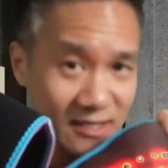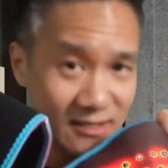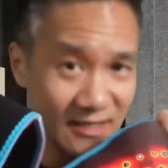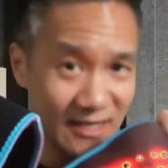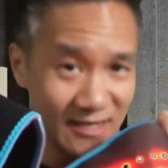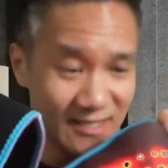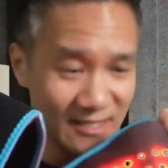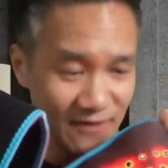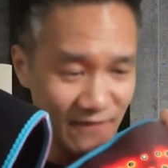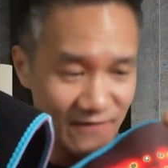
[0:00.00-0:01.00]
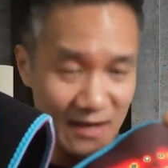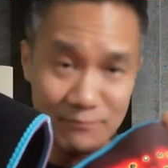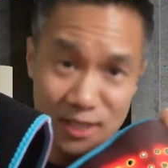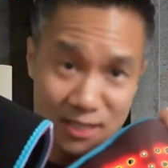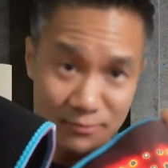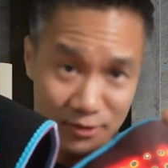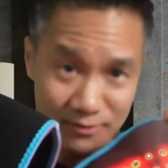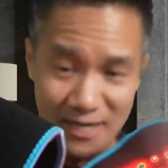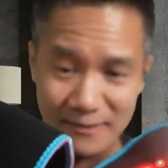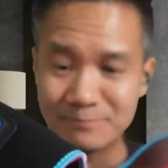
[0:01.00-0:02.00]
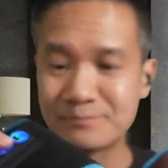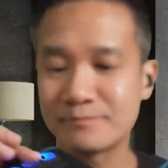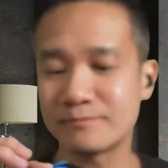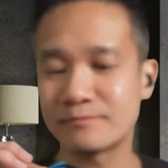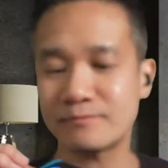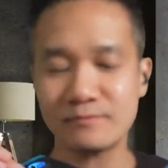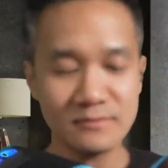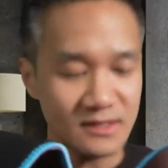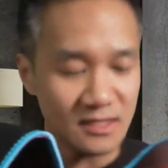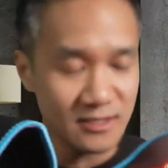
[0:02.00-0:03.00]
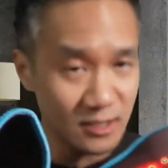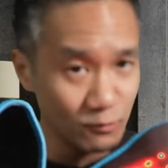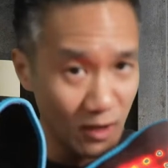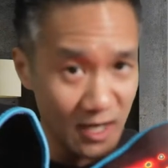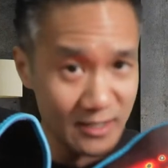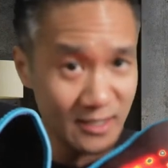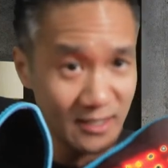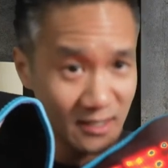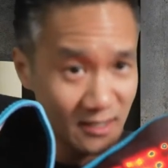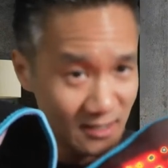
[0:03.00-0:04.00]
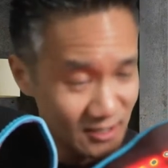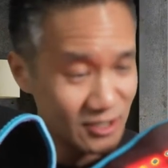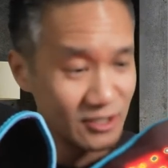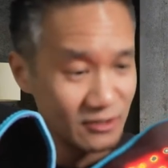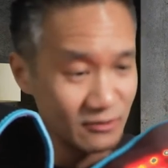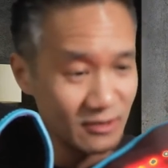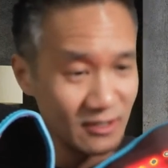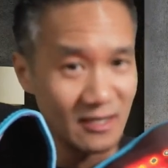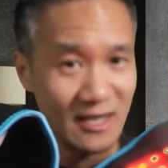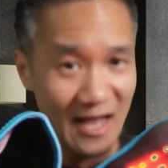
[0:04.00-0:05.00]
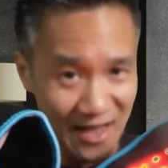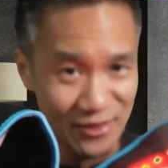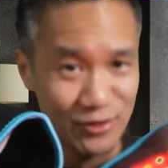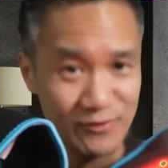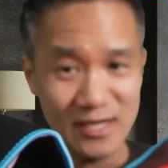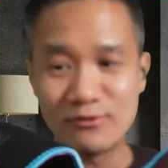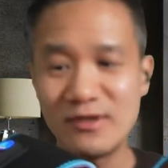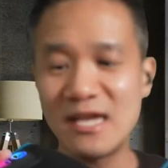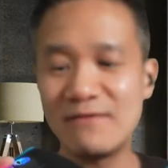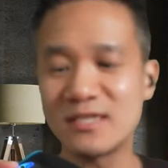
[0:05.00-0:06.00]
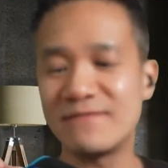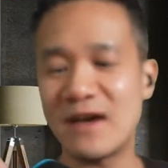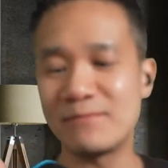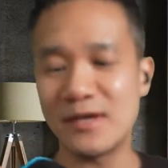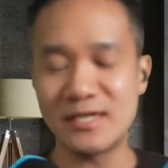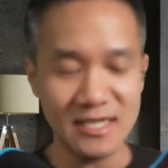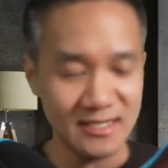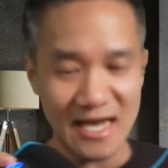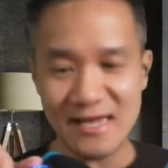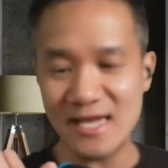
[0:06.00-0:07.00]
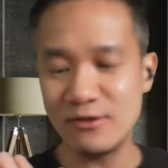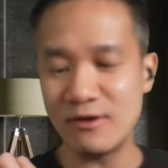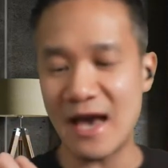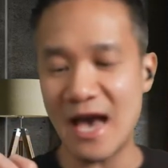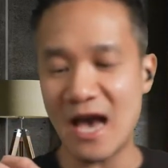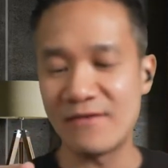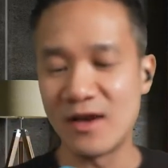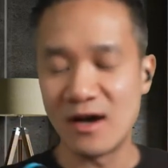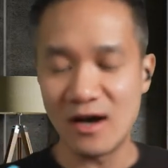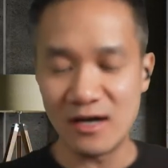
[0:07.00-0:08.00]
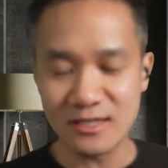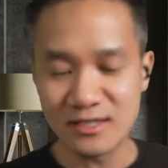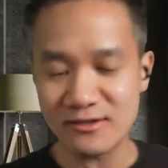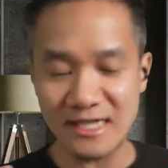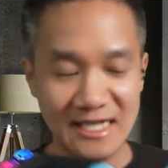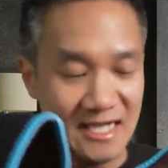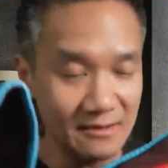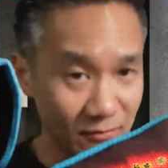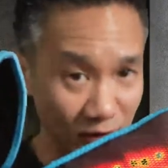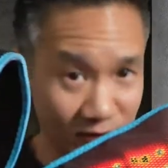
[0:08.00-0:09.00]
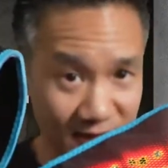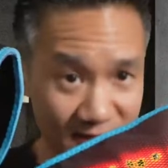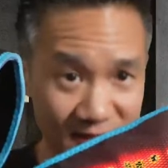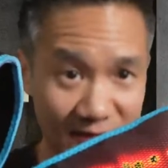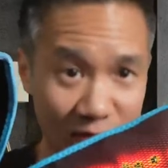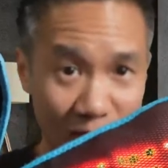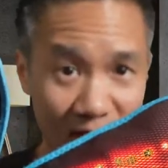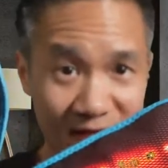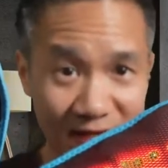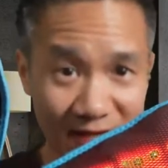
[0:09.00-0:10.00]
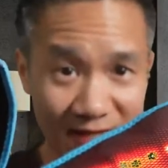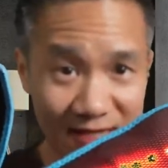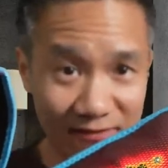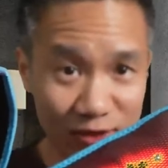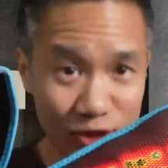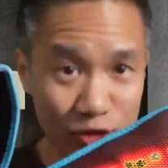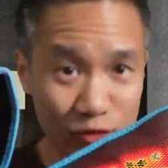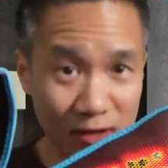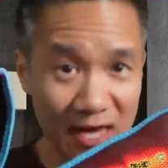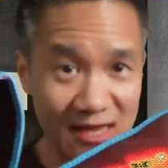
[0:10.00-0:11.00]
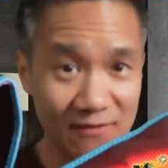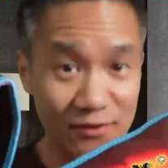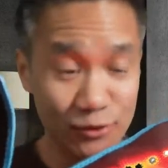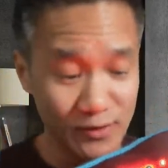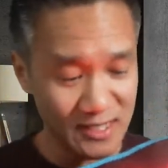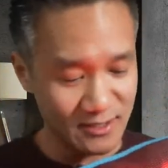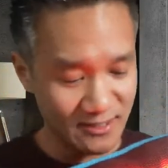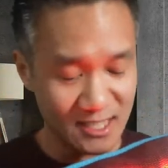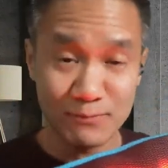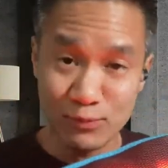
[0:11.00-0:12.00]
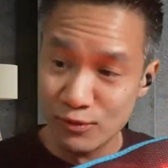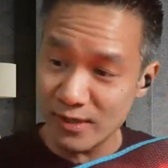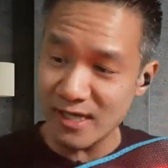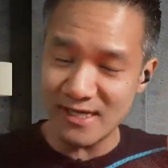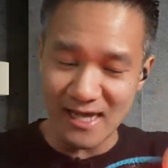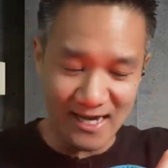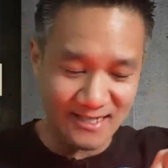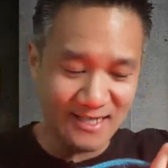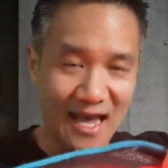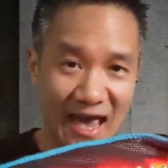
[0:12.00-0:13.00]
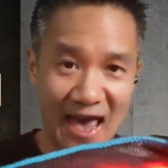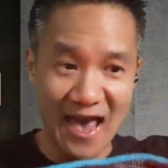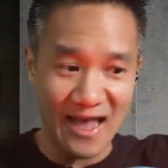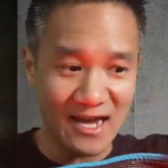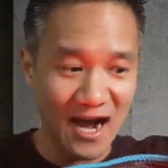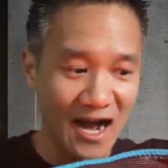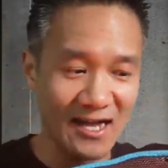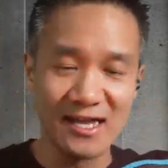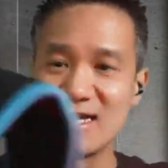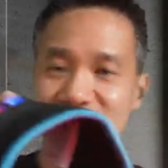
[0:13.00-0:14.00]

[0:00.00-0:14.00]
You can hear that different vibration mode, right? There's one, two, and three. Three levels of vibrations, and then you have also the heat mode. This is level one, level two, and level three. So it gets pretty nice and hot.